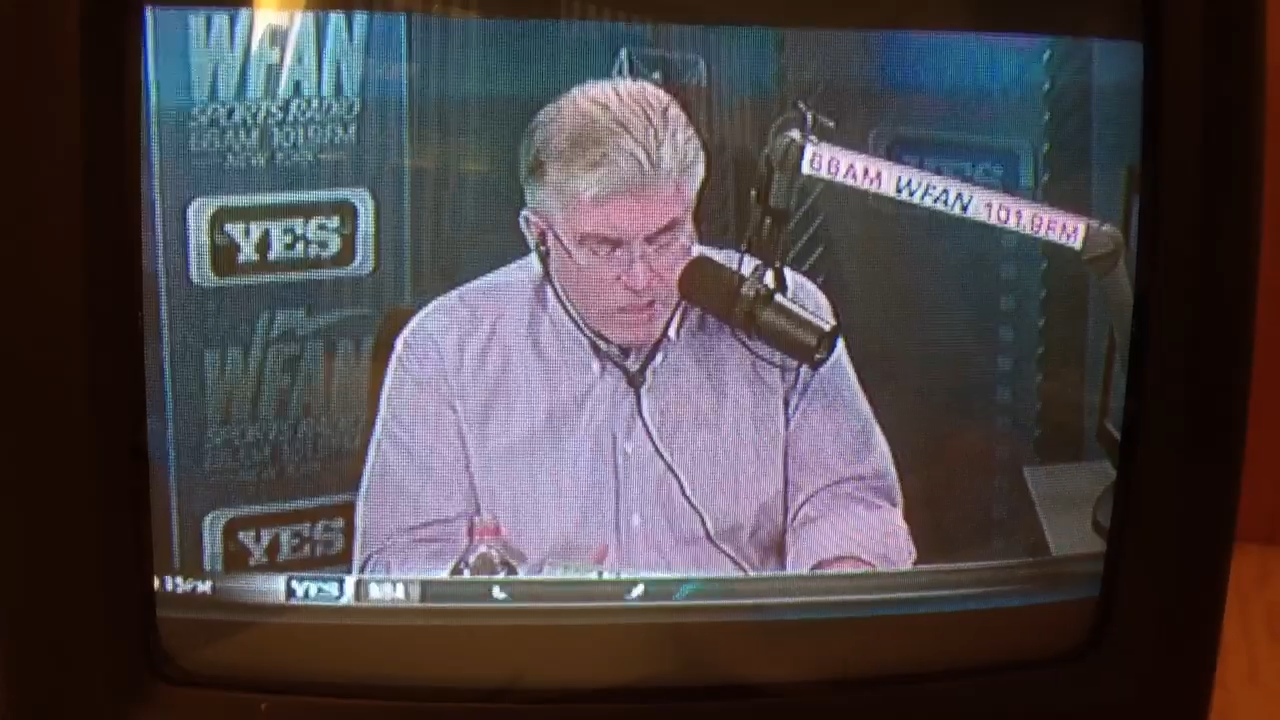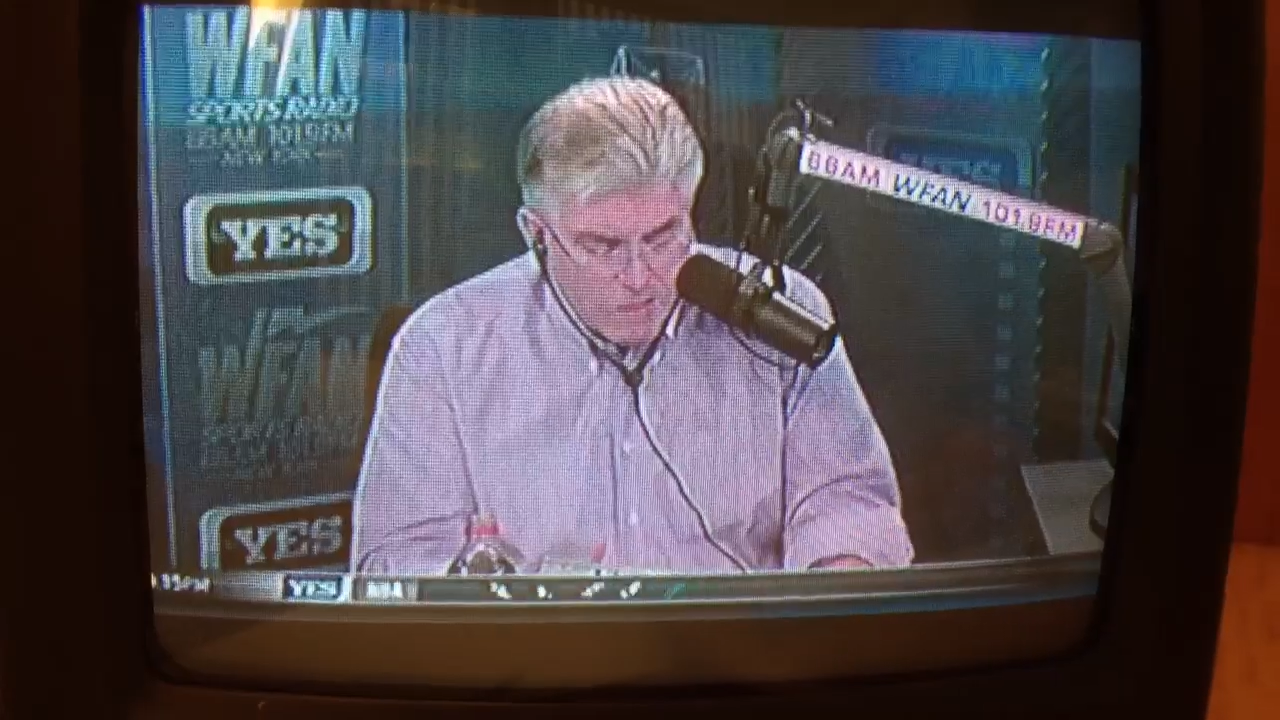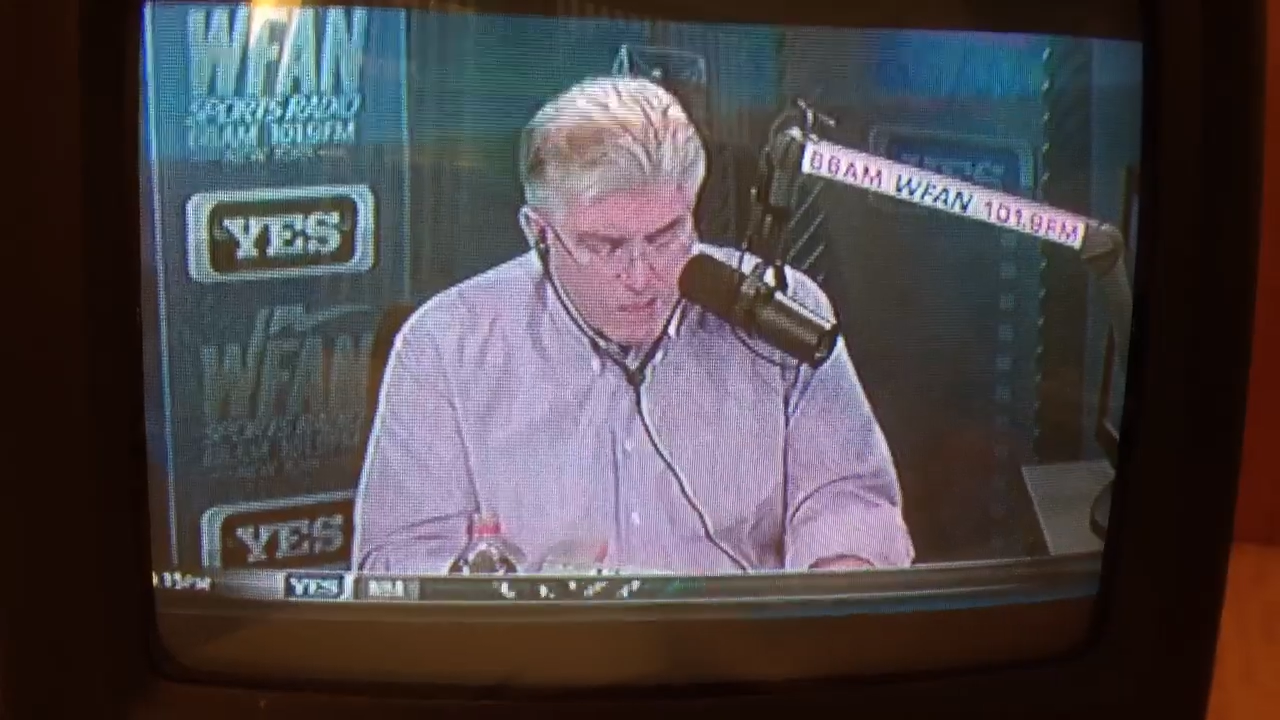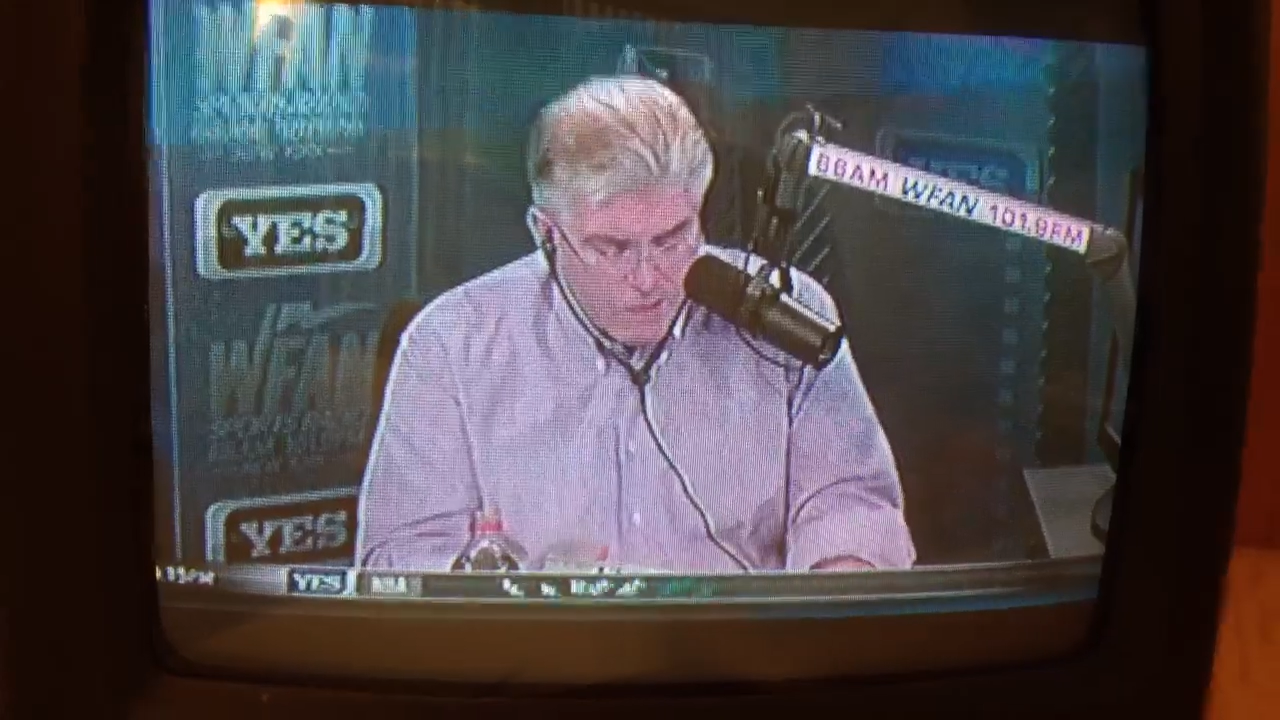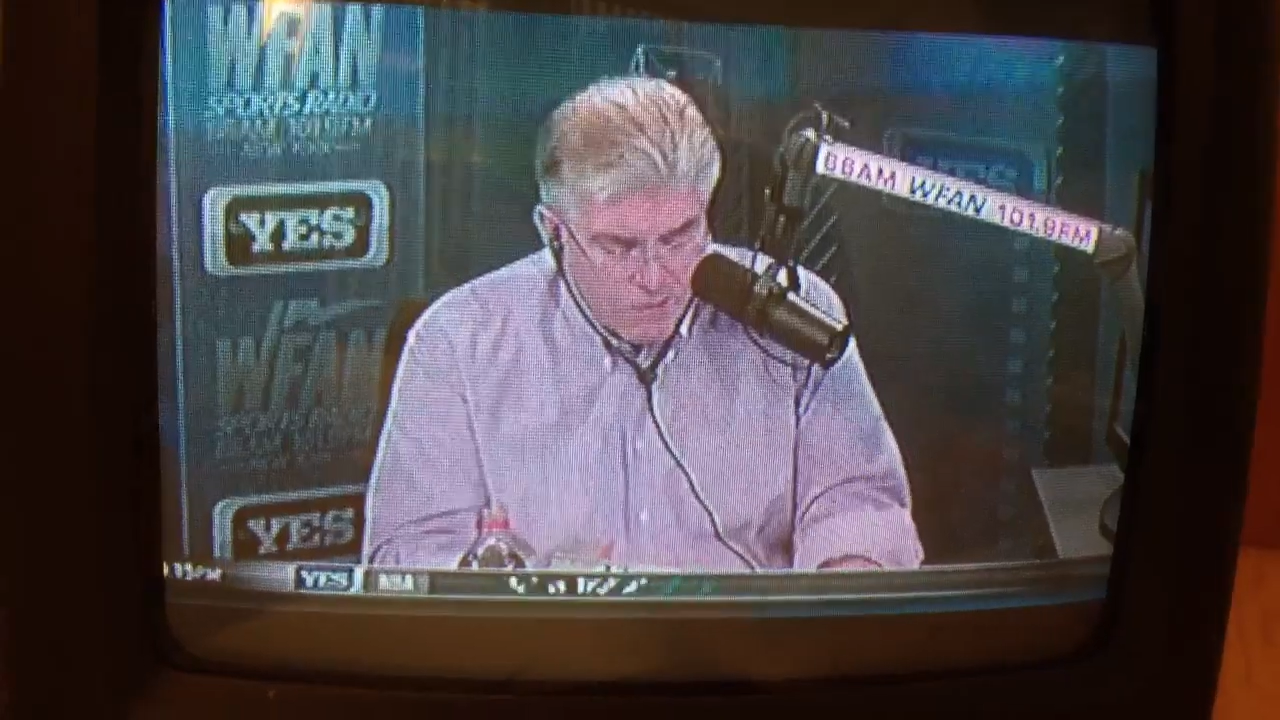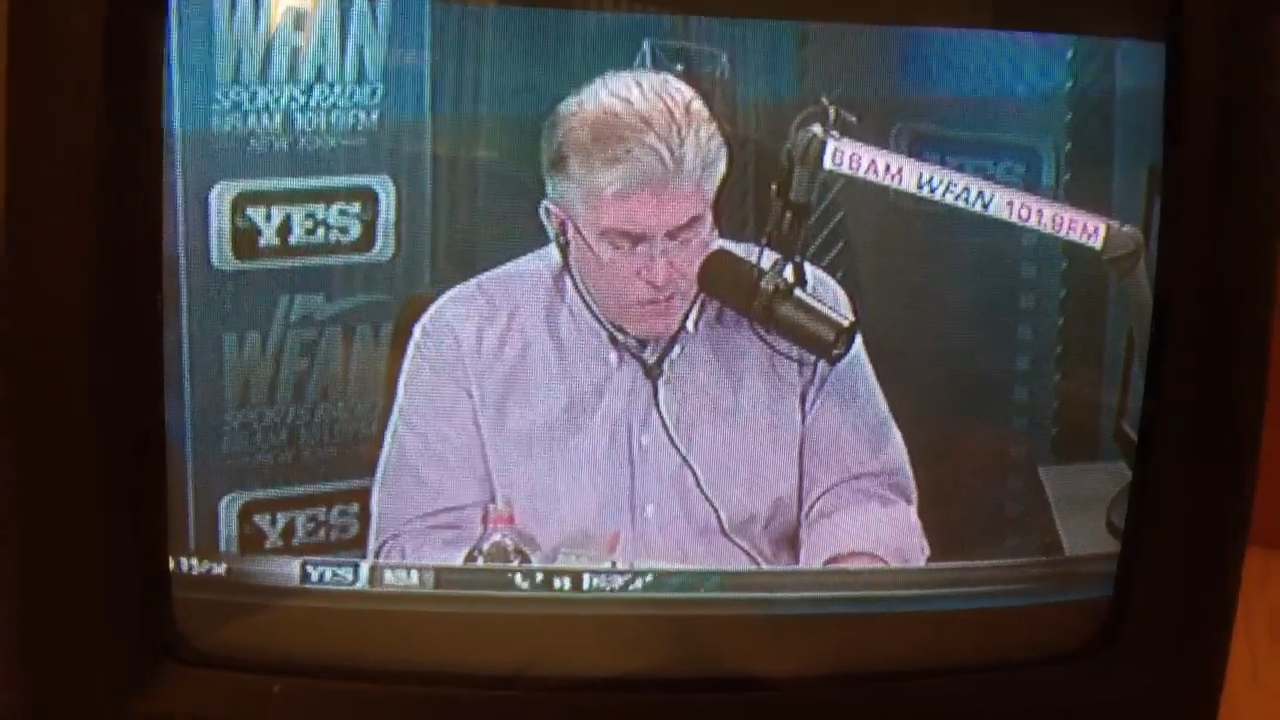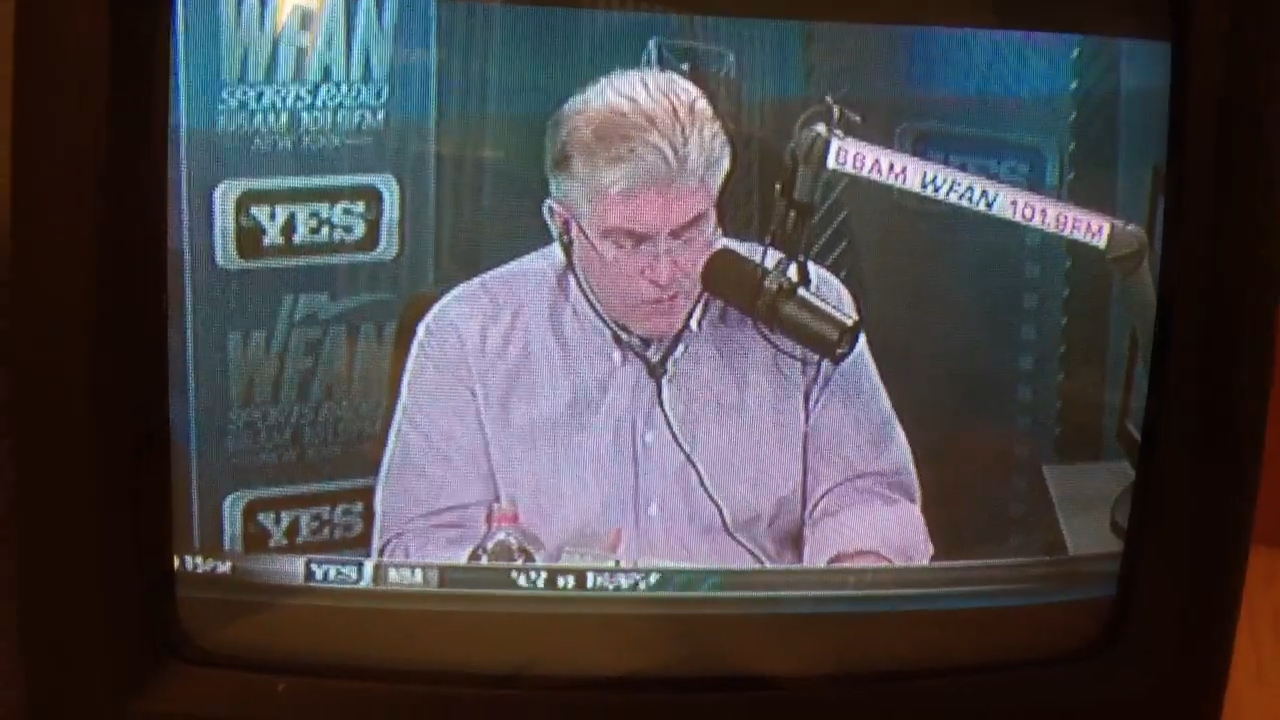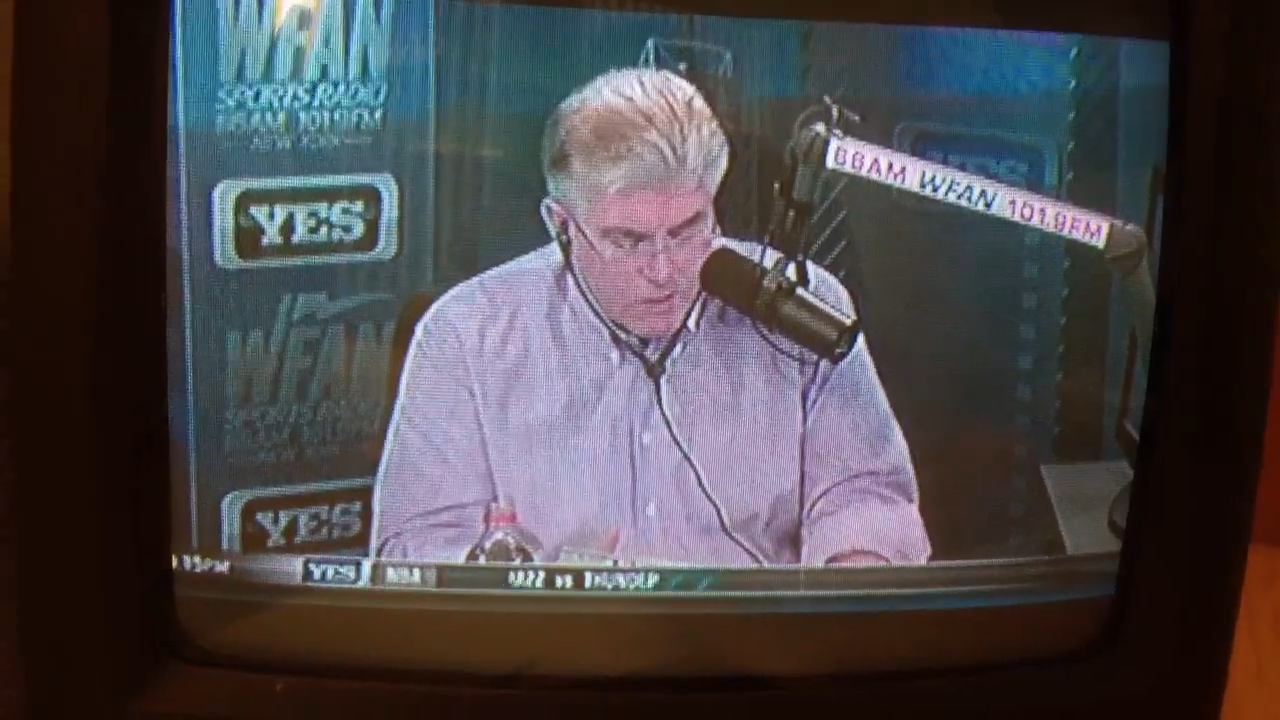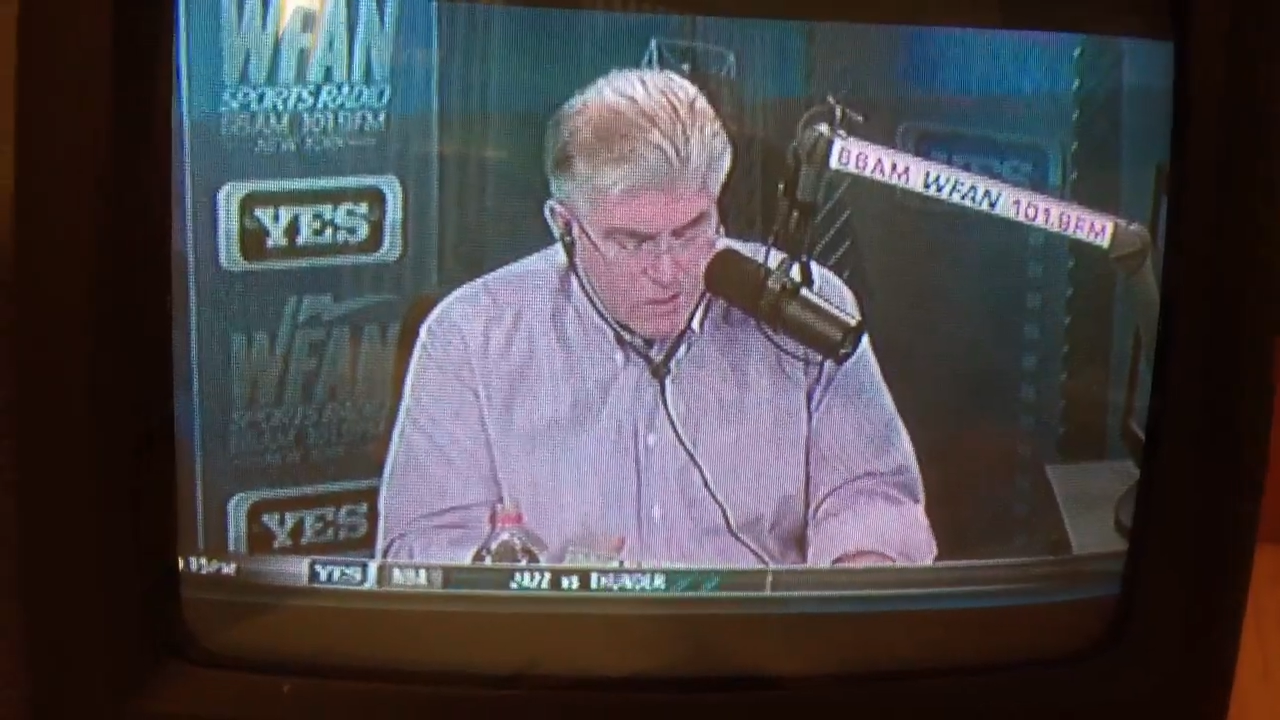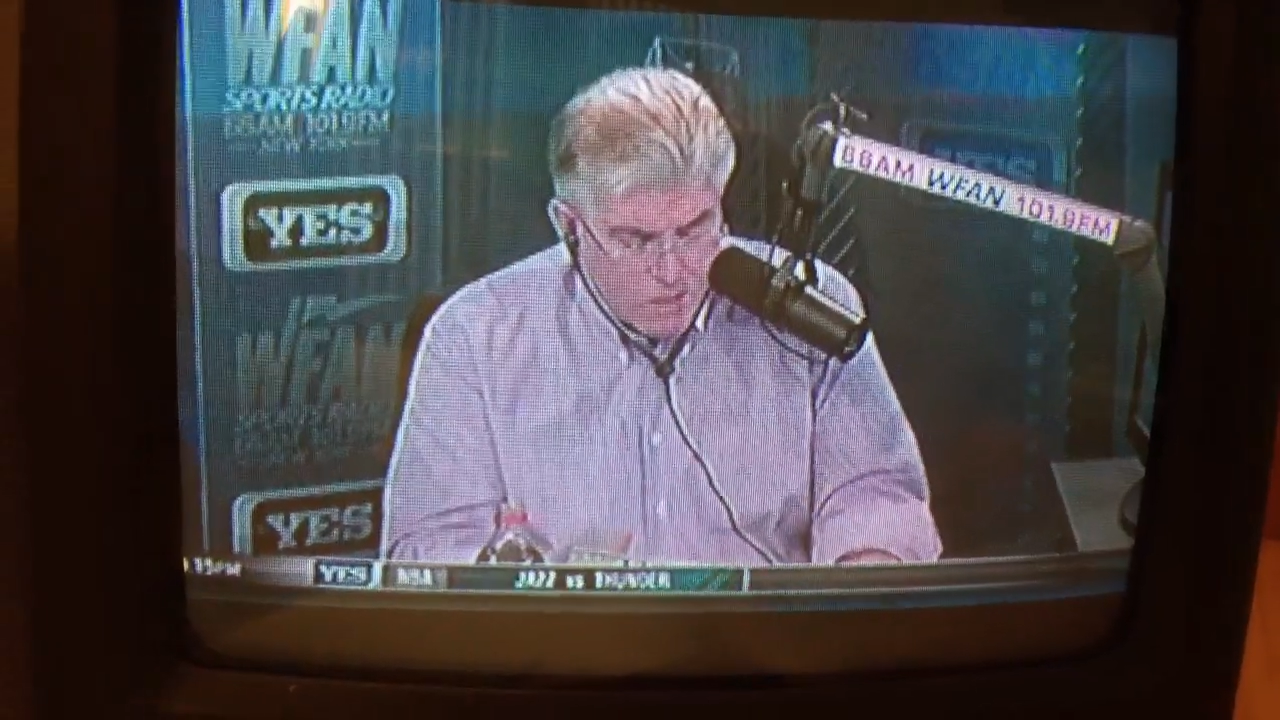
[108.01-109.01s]
Let me see if he
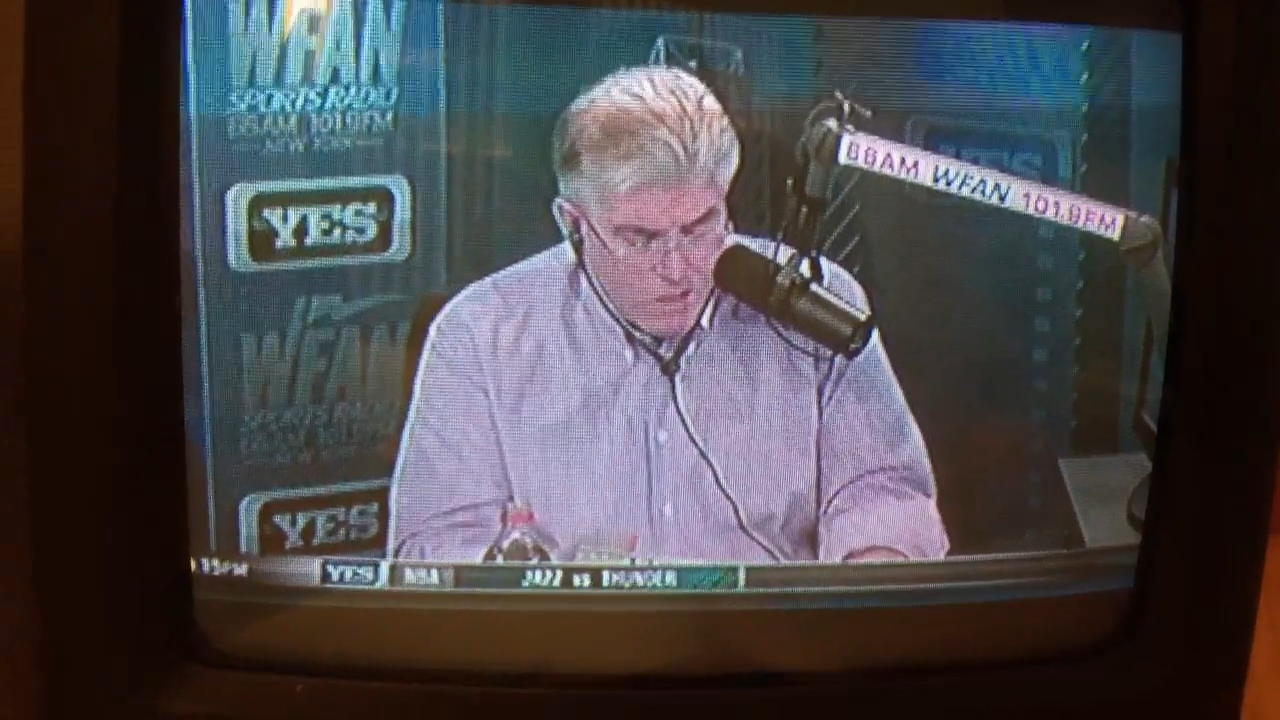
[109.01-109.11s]
was.